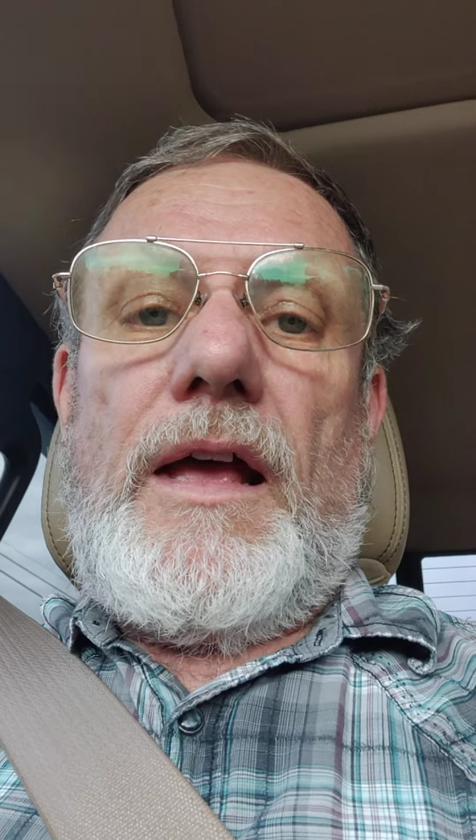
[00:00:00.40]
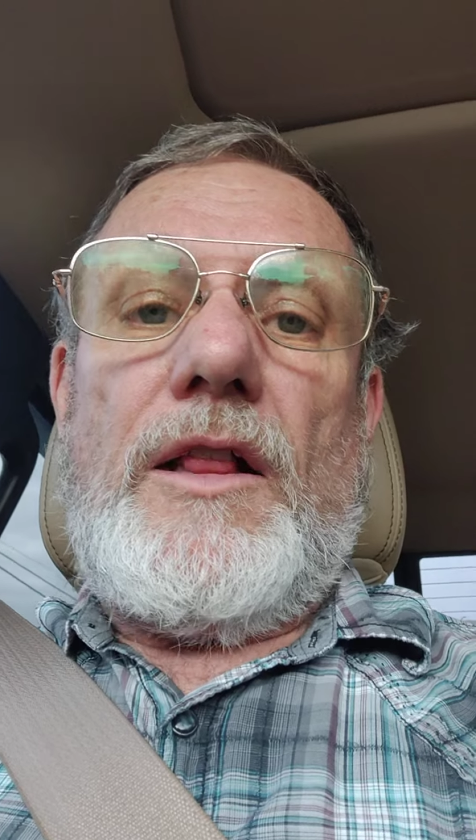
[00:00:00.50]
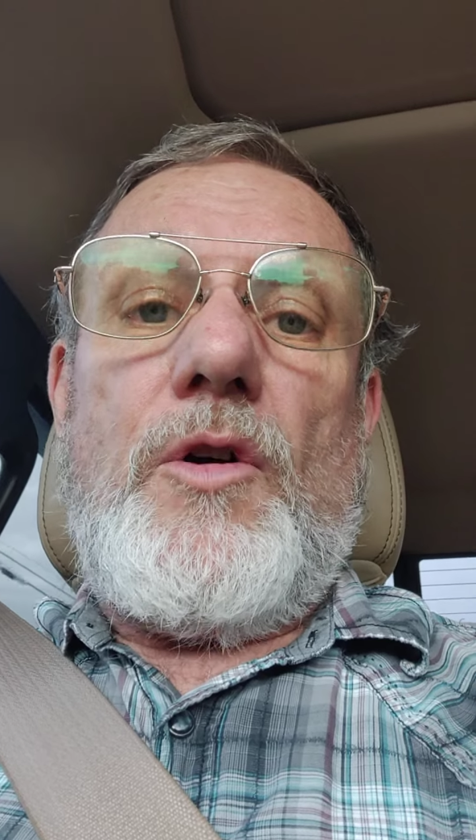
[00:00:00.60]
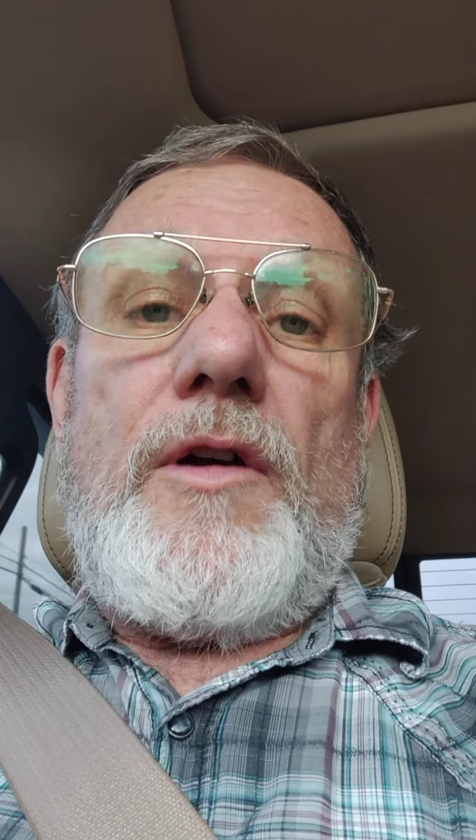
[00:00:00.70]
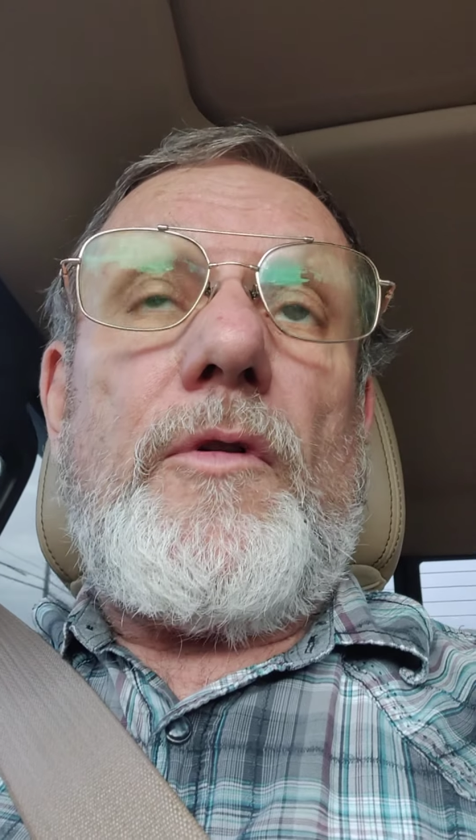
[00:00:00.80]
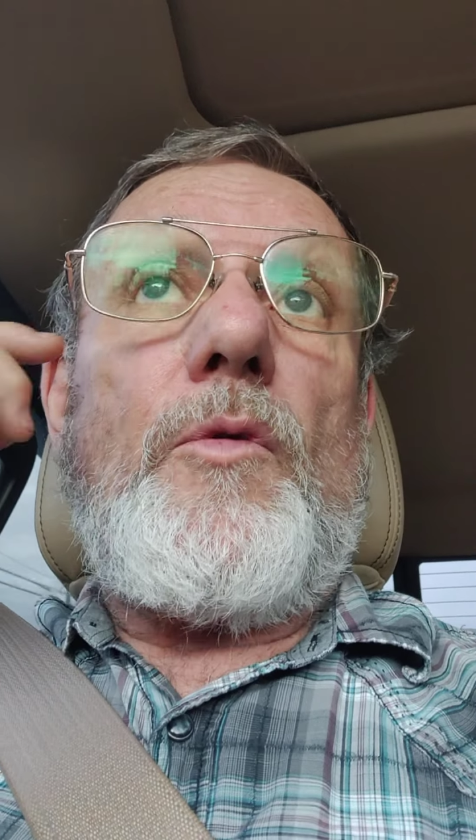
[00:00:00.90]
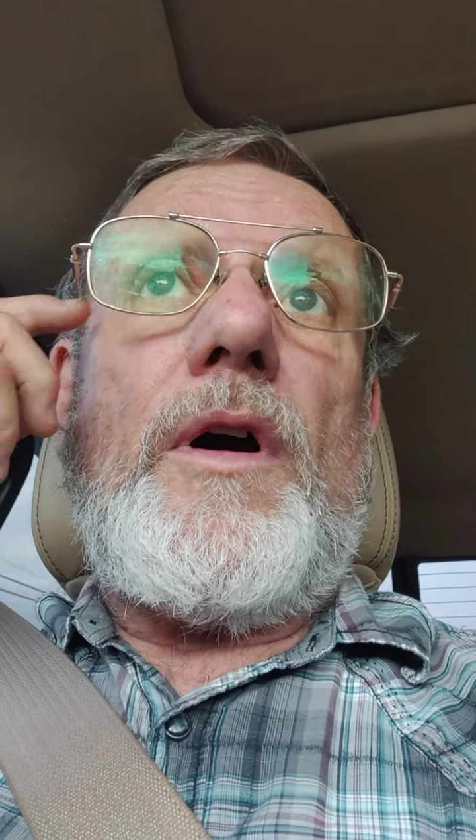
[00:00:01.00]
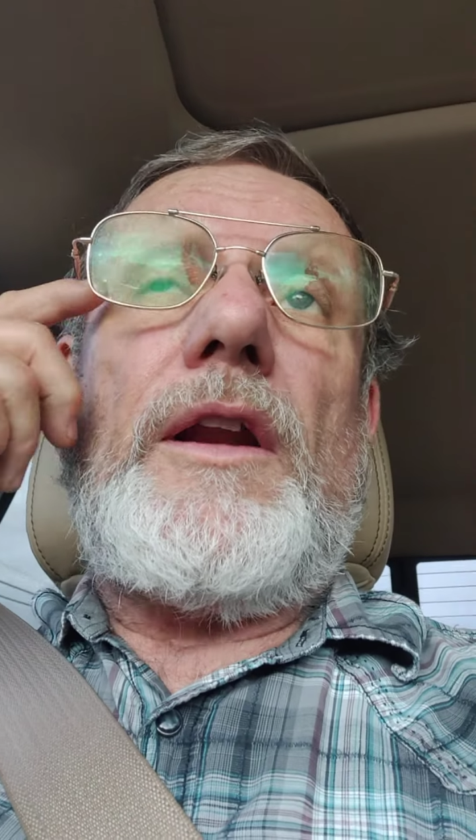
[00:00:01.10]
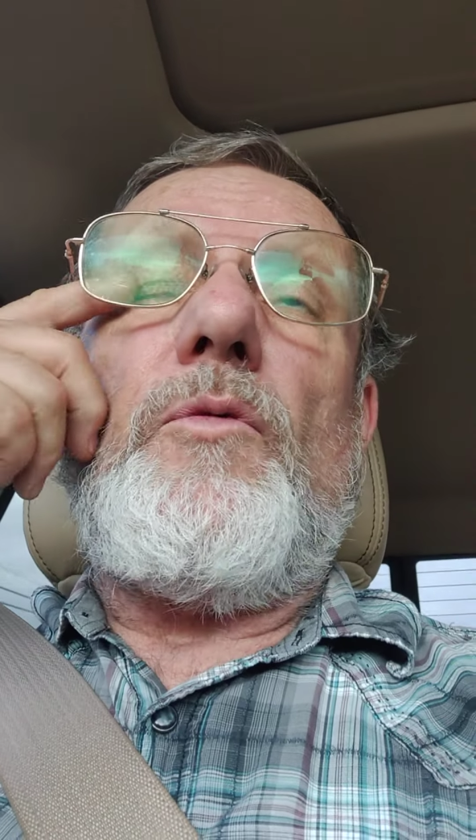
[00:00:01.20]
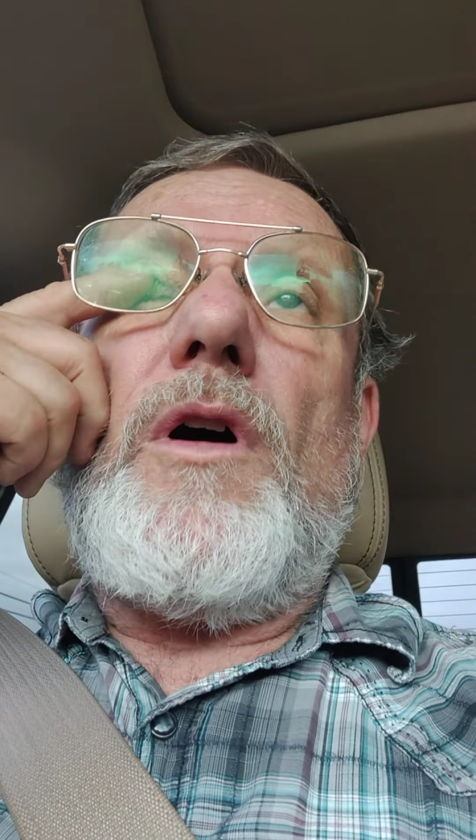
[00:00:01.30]
Hello
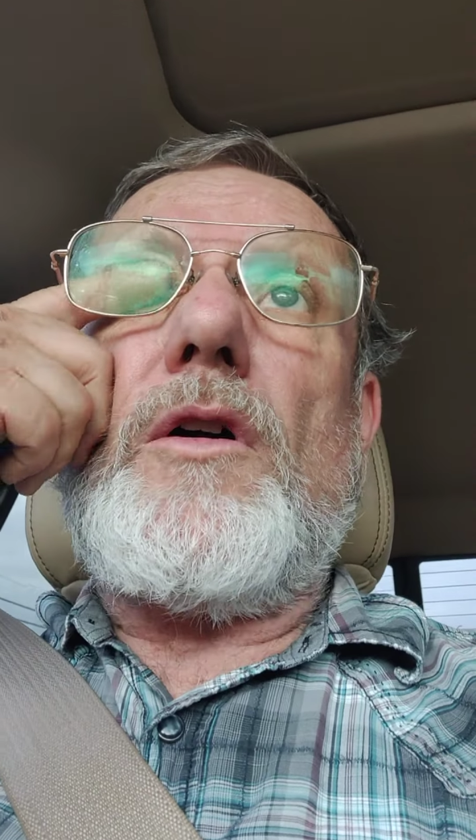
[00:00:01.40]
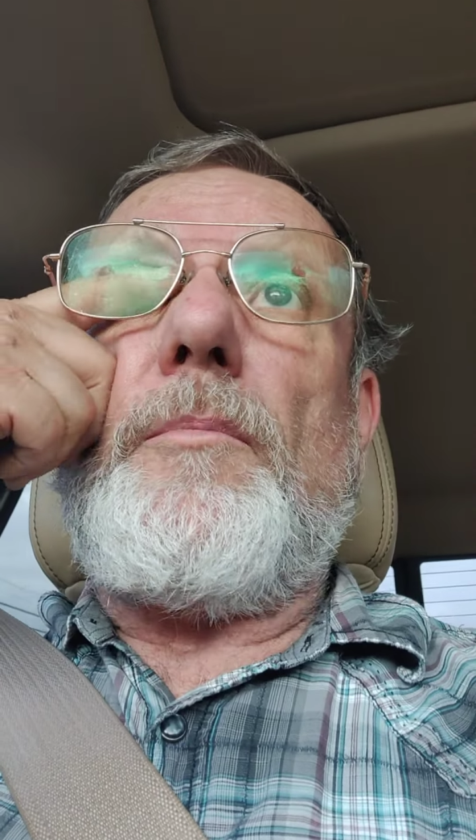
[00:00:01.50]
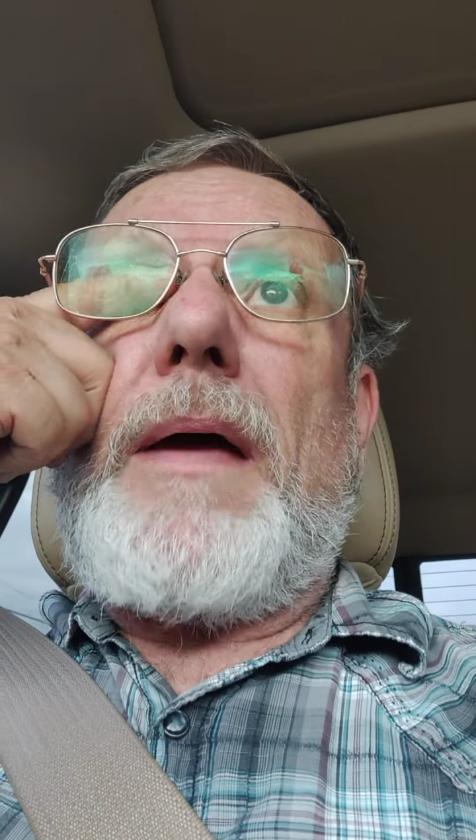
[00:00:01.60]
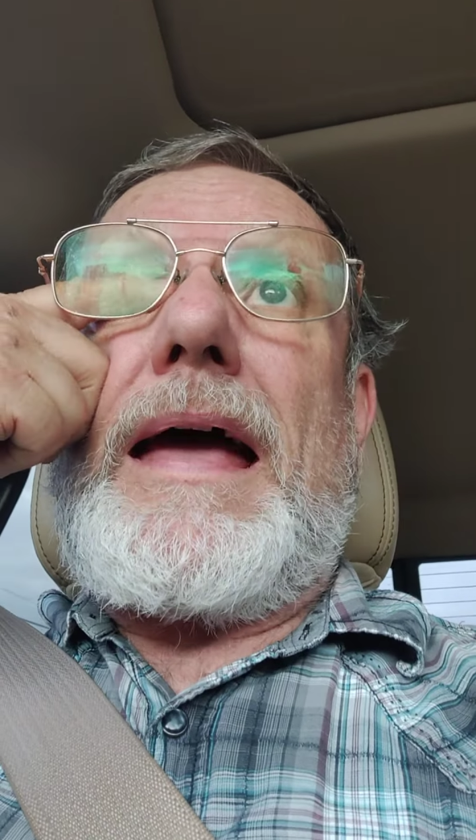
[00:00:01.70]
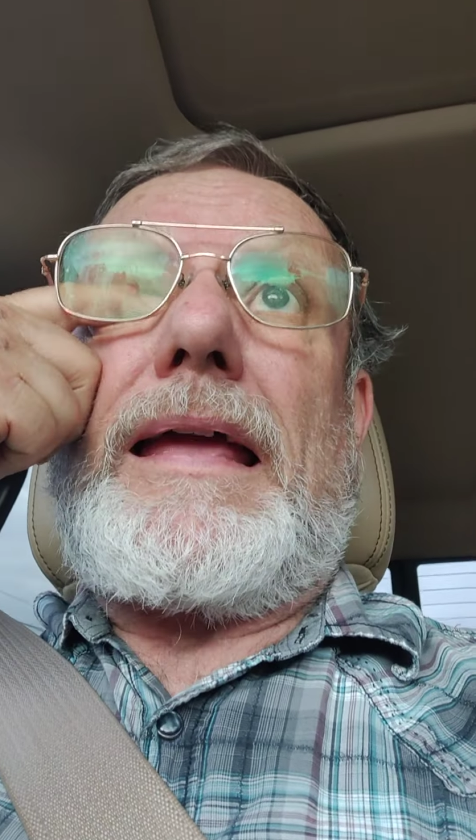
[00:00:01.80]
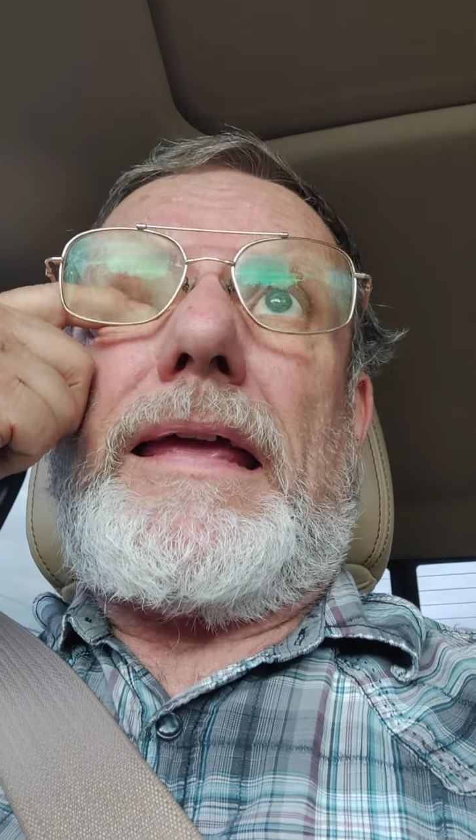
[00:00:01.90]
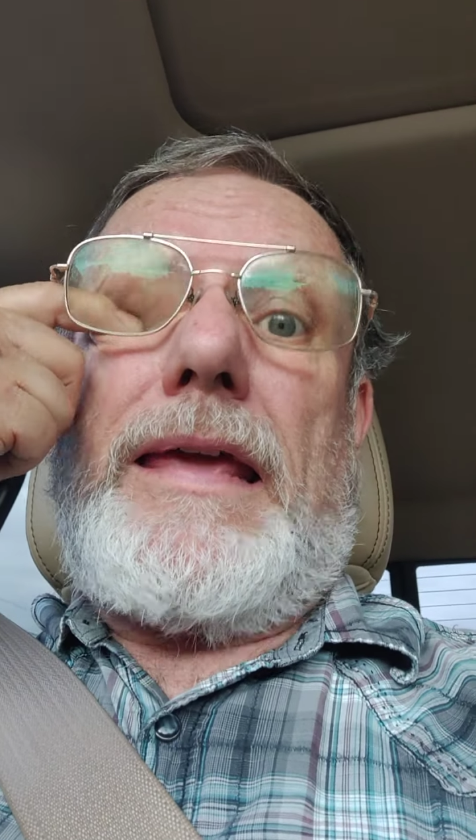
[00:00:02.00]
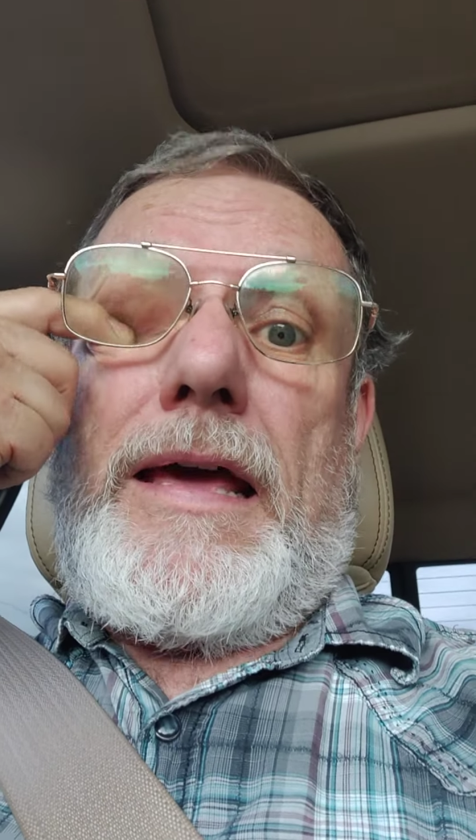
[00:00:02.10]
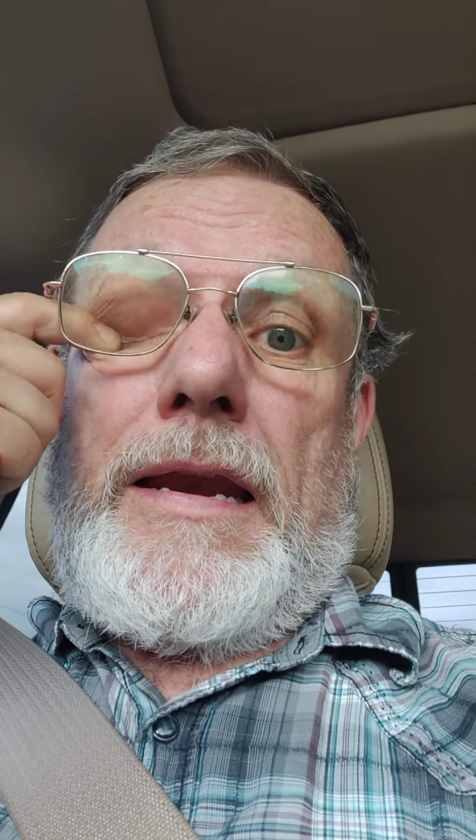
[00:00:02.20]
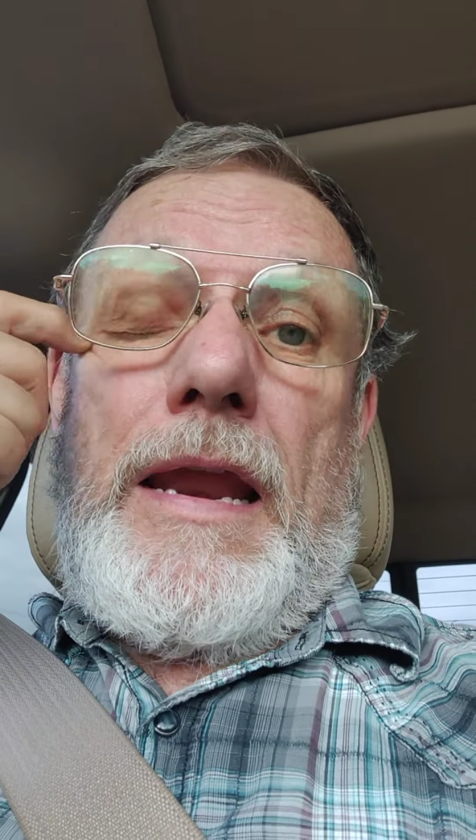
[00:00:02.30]
everyone, and welcome back
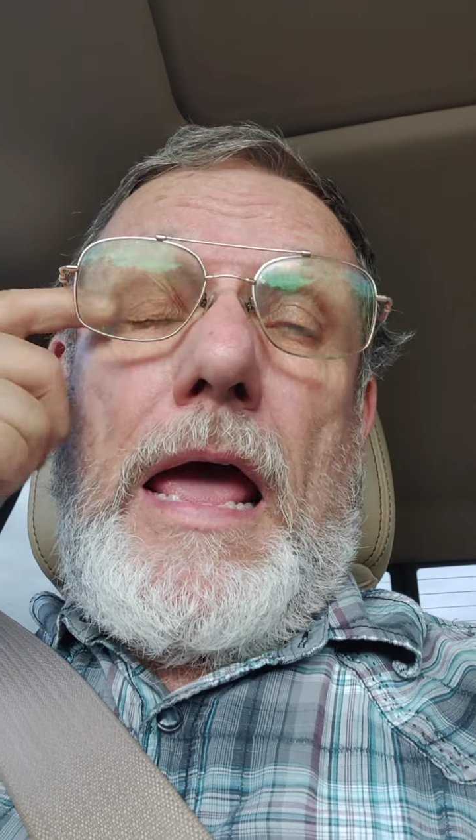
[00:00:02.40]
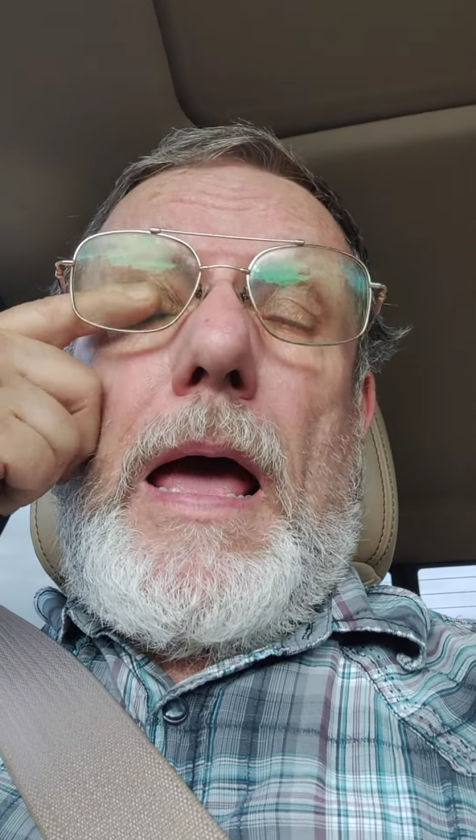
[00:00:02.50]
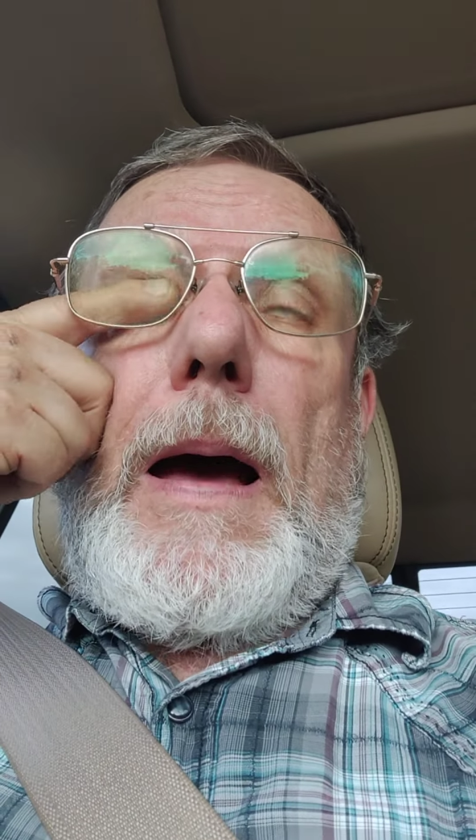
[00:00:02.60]
again.